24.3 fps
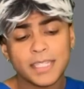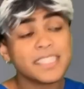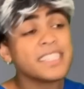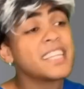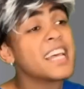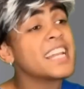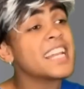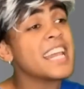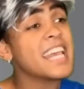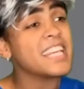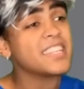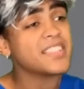
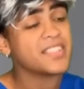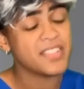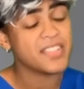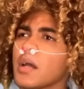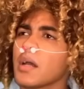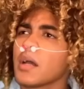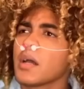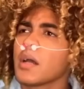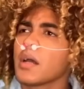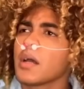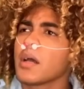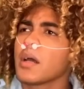Denise,
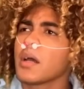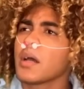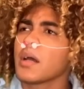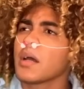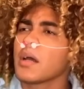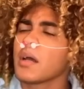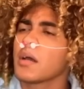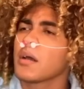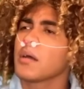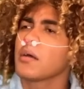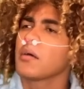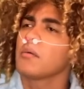the doctor
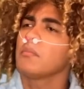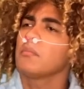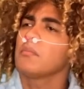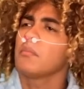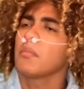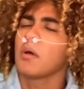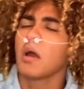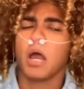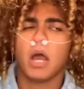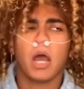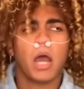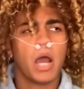says.
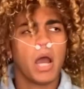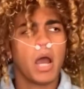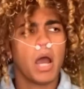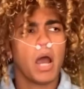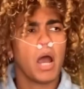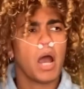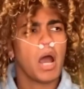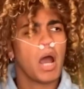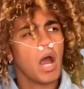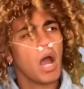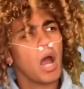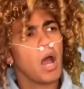
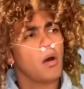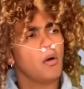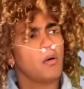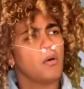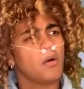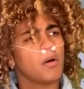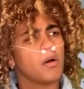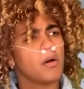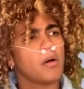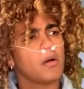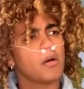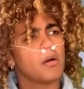Oh.
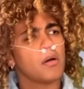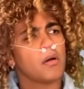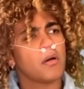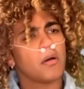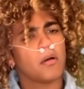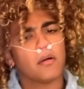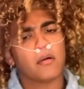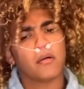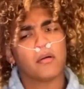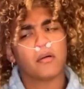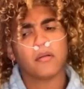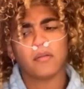
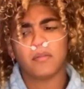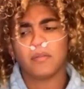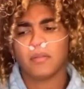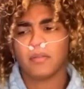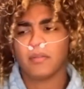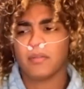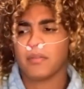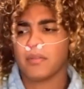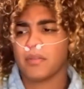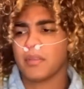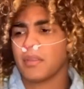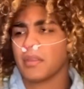
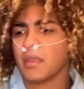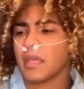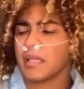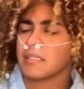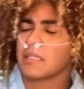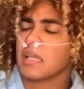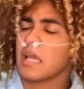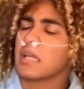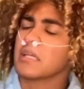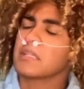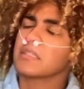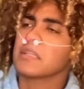
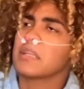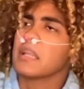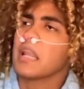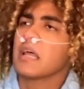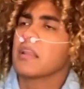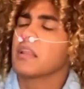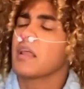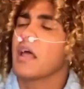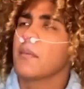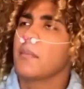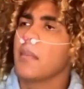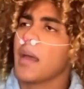Actually, that's
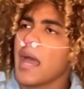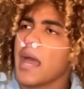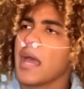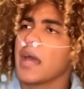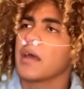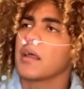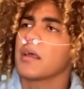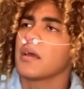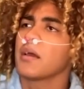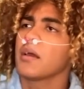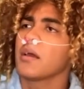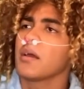not that
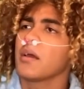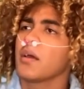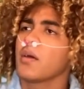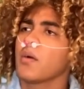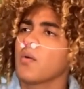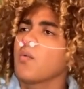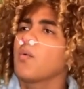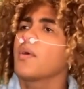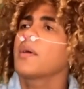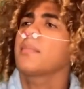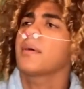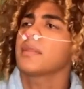bad.
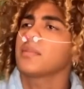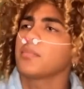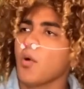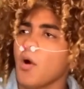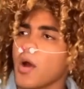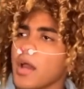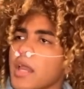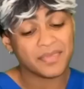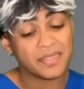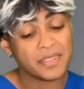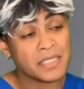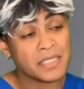What about the boy?